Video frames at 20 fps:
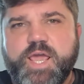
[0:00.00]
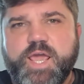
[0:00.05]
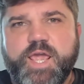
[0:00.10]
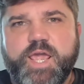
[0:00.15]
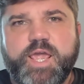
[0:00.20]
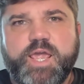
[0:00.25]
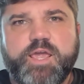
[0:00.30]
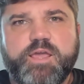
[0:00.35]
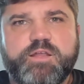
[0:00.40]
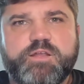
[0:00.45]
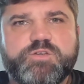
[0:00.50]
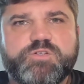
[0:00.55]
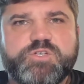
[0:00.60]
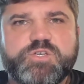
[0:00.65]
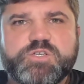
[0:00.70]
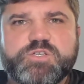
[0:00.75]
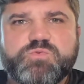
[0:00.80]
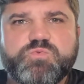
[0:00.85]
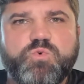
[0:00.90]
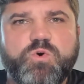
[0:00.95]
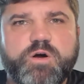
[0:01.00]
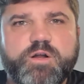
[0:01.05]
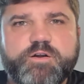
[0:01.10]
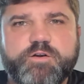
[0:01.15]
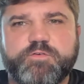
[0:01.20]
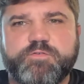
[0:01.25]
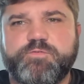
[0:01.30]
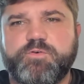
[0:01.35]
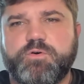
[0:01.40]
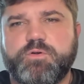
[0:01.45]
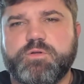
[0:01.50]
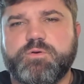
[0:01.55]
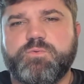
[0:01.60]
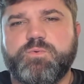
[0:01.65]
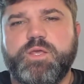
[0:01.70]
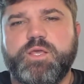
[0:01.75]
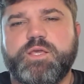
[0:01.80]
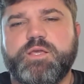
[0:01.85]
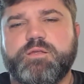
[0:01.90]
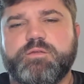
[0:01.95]
And it's just wonderful that
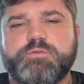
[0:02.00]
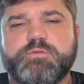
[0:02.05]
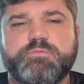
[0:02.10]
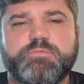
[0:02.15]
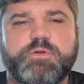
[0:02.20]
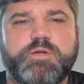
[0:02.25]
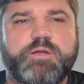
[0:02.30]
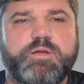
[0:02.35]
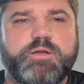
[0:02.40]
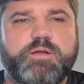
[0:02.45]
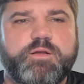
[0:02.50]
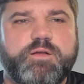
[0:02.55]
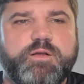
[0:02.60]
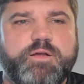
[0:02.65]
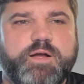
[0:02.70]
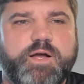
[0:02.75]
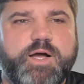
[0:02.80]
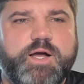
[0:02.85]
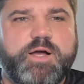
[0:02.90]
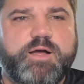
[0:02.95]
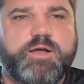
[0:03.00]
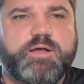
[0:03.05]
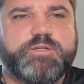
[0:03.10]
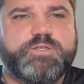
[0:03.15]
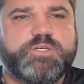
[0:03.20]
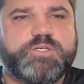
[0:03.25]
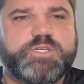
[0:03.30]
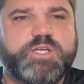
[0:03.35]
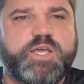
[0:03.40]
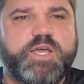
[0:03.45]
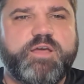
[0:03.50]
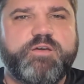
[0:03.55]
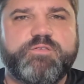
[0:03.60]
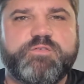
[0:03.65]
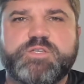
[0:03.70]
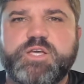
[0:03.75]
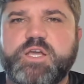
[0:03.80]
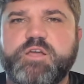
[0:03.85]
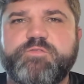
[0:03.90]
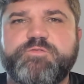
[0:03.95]
we can just
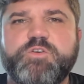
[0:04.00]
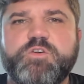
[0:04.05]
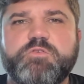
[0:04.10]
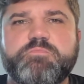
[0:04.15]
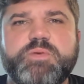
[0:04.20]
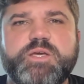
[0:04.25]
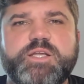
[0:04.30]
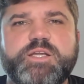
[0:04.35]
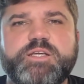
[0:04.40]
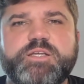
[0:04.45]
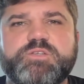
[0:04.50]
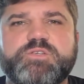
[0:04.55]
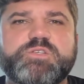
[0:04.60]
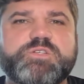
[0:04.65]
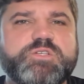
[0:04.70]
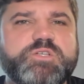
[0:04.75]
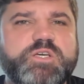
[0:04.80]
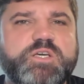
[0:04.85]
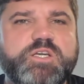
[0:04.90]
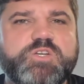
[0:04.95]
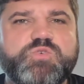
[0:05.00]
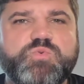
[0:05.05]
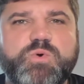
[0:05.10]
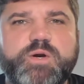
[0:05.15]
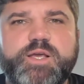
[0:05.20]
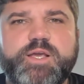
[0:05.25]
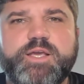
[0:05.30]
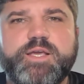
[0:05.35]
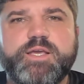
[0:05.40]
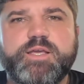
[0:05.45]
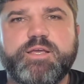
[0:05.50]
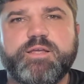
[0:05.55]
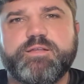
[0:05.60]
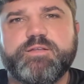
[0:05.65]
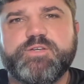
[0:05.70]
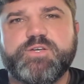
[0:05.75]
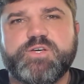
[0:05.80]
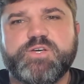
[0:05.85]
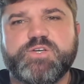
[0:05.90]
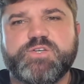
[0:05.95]
take a few minutes each week
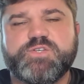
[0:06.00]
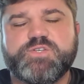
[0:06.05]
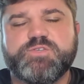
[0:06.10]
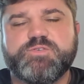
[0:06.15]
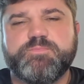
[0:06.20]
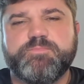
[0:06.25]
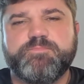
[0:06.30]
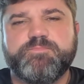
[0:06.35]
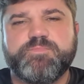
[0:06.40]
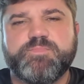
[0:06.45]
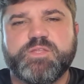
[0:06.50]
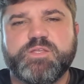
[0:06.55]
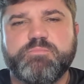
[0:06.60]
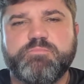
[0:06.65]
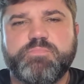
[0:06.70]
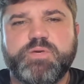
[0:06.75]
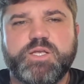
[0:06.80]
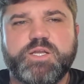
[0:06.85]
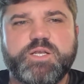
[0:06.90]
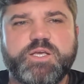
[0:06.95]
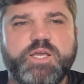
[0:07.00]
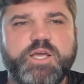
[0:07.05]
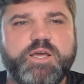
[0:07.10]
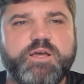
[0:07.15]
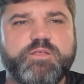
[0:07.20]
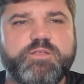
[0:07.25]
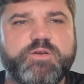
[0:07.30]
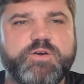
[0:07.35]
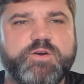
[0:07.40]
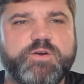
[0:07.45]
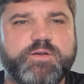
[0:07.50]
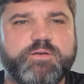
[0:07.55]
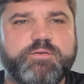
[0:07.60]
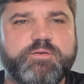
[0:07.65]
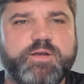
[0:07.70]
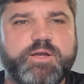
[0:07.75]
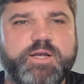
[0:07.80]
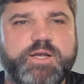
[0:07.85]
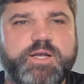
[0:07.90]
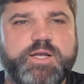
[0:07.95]
and just be together and
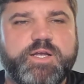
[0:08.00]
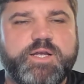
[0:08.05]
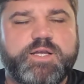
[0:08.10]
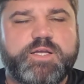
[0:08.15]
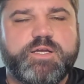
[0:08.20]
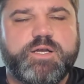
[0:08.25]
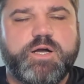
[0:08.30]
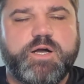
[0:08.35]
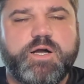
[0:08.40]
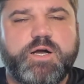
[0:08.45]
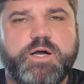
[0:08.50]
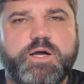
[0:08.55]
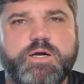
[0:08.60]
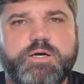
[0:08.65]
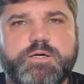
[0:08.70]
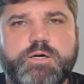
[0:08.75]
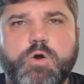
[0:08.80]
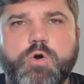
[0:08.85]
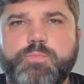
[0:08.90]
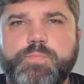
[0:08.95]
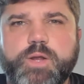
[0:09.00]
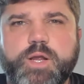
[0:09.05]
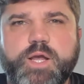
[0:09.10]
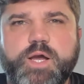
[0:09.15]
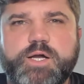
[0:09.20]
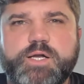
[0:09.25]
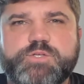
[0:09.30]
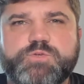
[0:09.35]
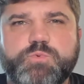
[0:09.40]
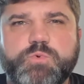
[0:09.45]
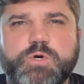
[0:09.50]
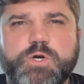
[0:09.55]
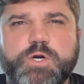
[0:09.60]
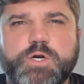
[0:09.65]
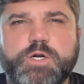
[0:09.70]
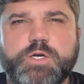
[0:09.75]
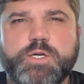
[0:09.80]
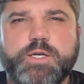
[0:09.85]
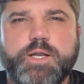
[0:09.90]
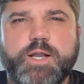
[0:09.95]
open God's
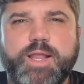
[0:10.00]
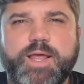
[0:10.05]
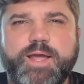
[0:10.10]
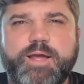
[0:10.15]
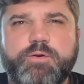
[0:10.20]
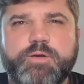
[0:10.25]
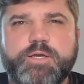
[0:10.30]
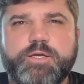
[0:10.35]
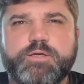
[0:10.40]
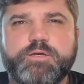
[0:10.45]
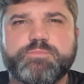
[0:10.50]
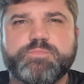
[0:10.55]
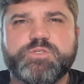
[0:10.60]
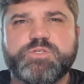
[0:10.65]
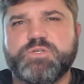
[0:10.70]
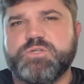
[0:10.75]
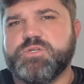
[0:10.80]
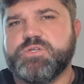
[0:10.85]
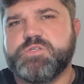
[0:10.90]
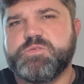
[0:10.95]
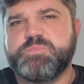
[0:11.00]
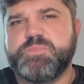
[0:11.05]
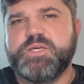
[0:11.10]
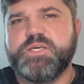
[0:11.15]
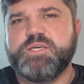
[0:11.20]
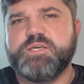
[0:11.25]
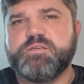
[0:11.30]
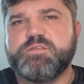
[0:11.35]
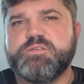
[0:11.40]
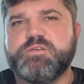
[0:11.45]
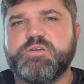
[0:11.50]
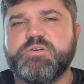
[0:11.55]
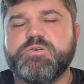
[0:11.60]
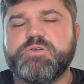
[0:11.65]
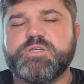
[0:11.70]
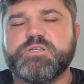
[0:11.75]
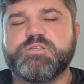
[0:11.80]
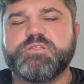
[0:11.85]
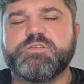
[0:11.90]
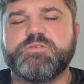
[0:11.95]
word and allow Him to speak
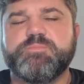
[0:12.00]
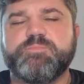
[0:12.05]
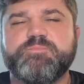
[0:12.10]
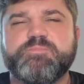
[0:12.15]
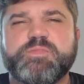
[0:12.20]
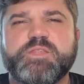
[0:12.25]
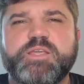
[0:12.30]
to us